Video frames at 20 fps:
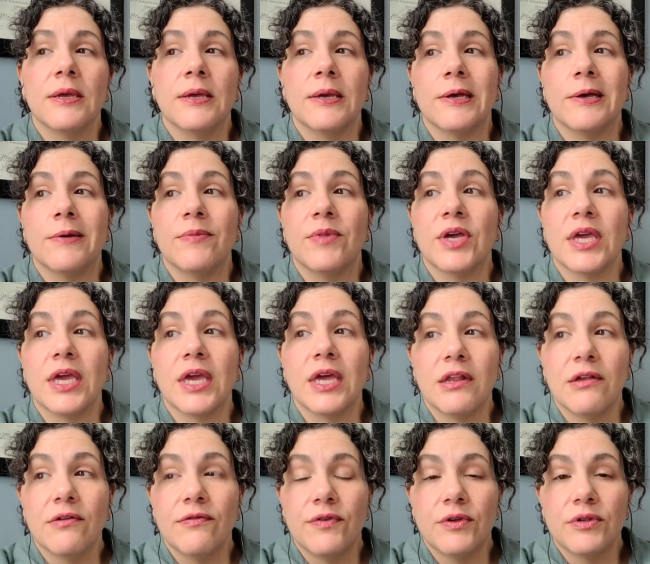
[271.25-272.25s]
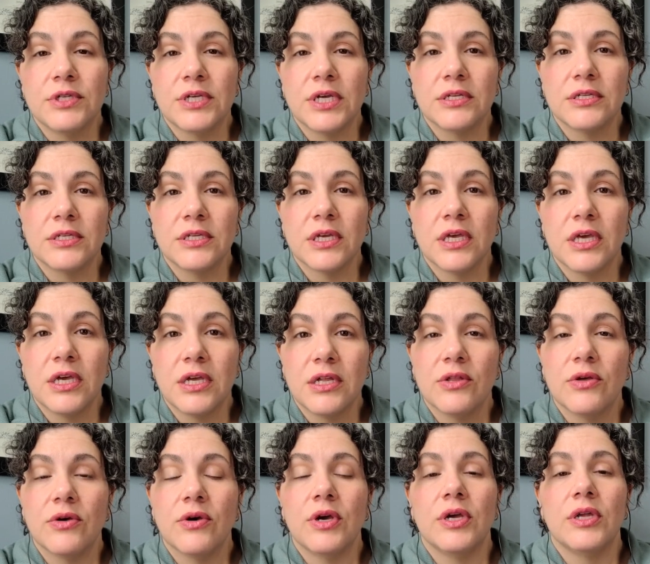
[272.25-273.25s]
Again, if you tend to
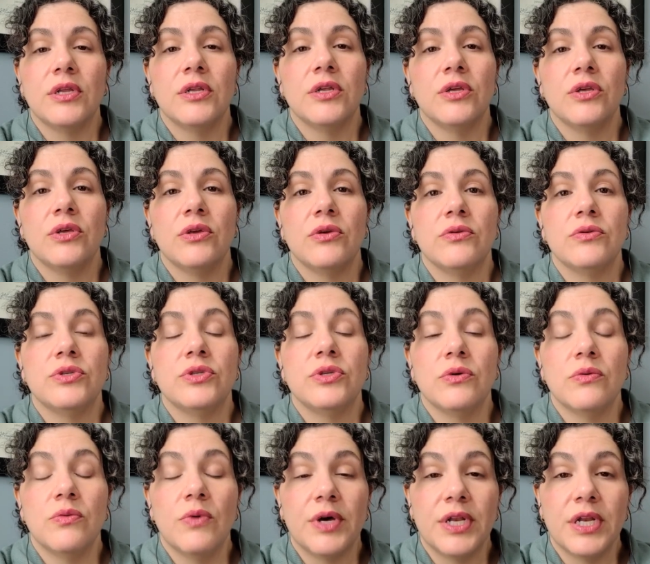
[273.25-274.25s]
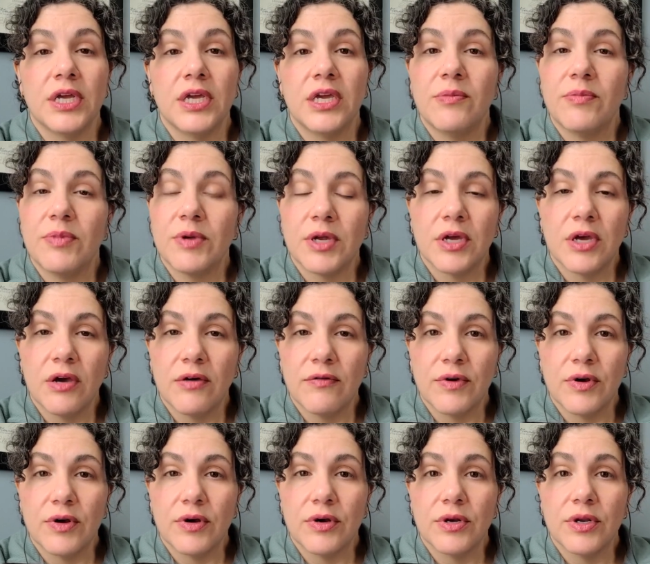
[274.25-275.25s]
keloid, you do want to keep it
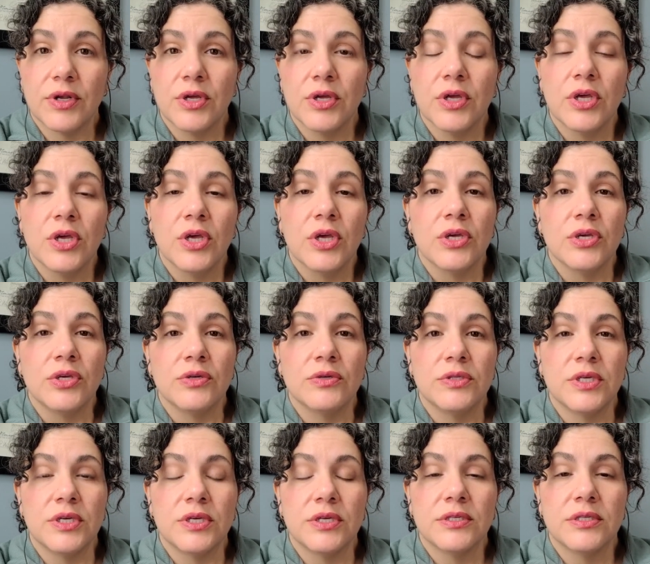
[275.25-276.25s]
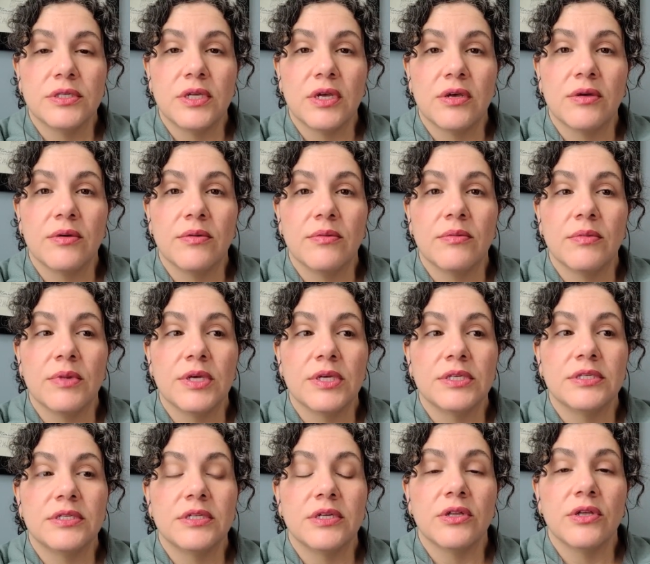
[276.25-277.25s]
covered using some
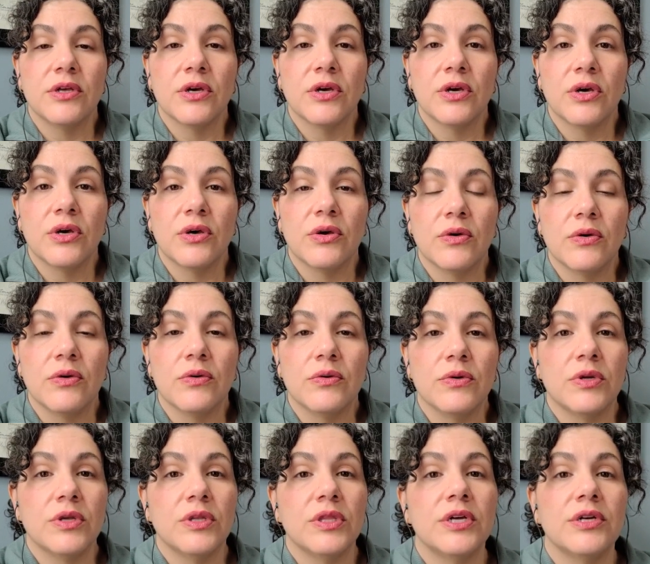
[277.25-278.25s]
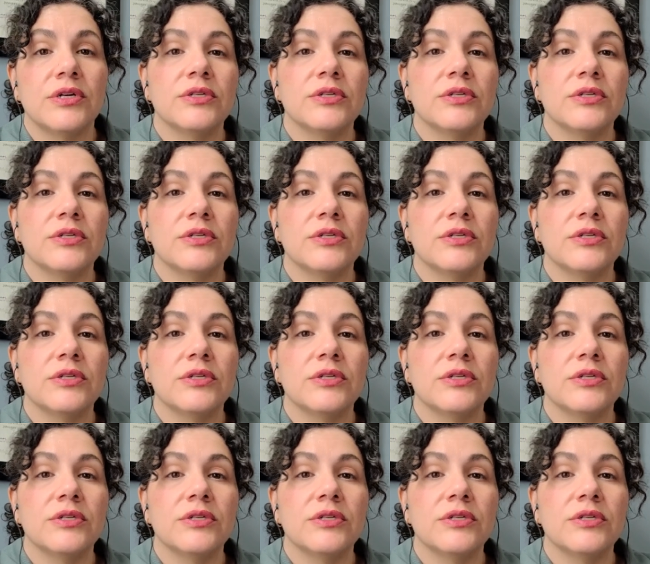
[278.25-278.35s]
silicone.